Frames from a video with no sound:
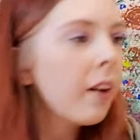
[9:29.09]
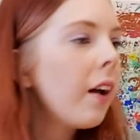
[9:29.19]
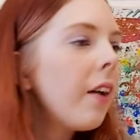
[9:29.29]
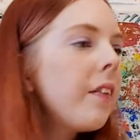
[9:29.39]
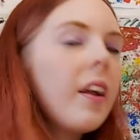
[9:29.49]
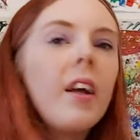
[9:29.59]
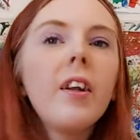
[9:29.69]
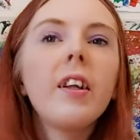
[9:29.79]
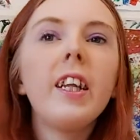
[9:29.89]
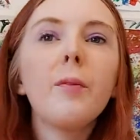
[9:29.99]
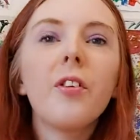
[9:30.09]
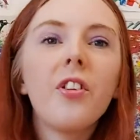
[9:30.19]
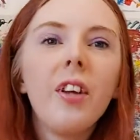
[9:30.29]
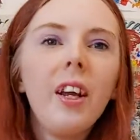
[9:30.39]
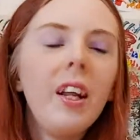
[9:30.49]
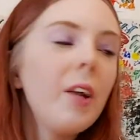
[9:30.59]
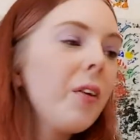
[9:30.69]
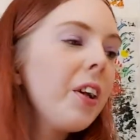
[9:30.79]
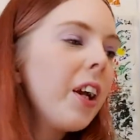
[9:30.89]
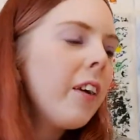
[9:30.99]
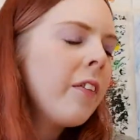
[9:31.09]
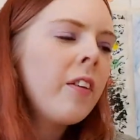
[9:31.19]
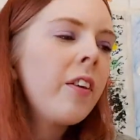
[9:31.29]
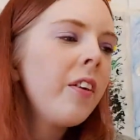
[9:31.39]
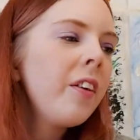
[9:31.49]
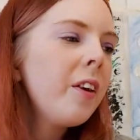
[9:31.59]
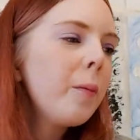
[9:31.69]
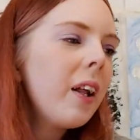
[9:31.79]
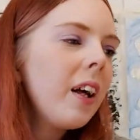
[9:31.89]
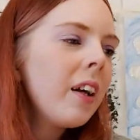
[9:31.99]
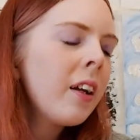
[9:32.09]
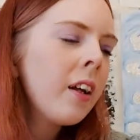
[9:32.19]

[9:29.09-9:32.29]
And then clean the brush again, and I'm going to go for the black.